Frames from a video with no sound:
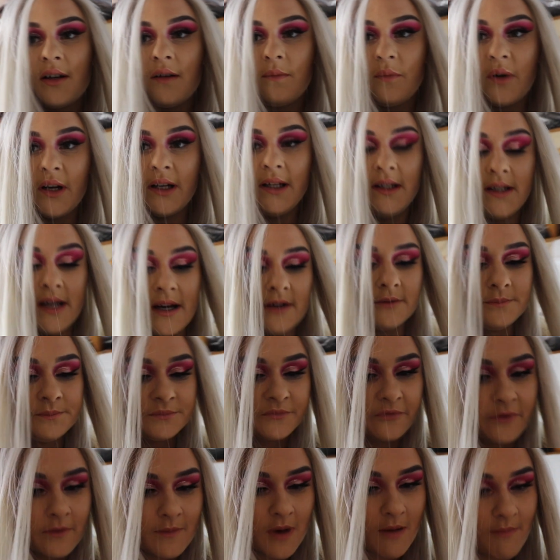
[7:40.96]
I'm ready now
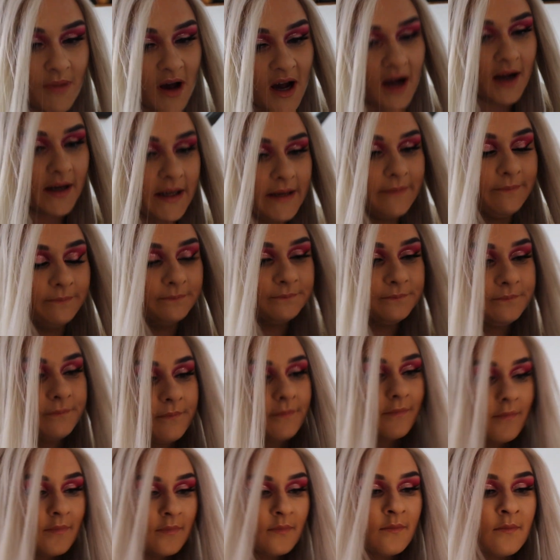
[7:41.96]
for my party.
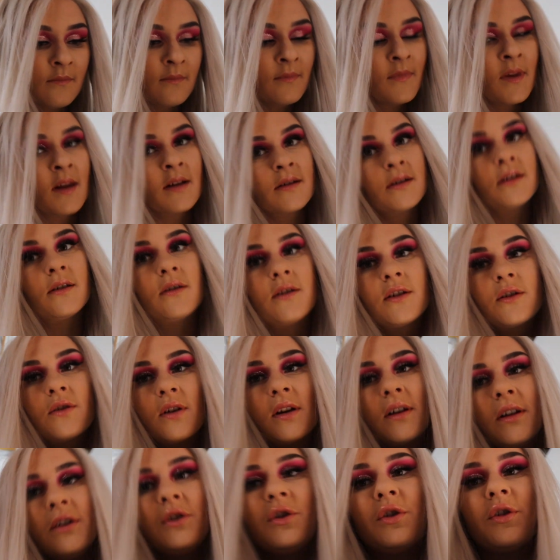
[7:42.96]
So I'll just
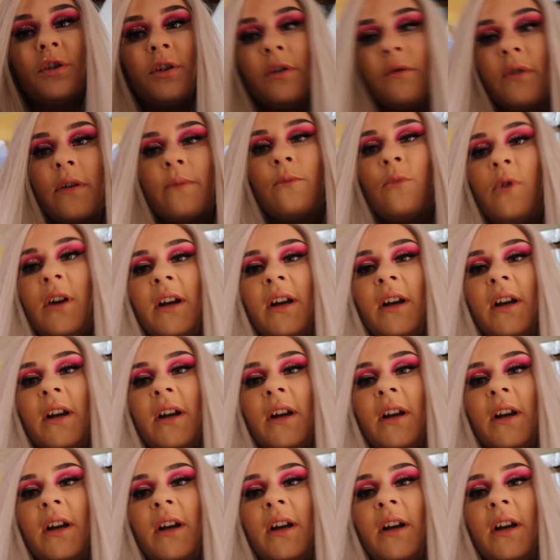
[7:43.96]
quickly show you what I'm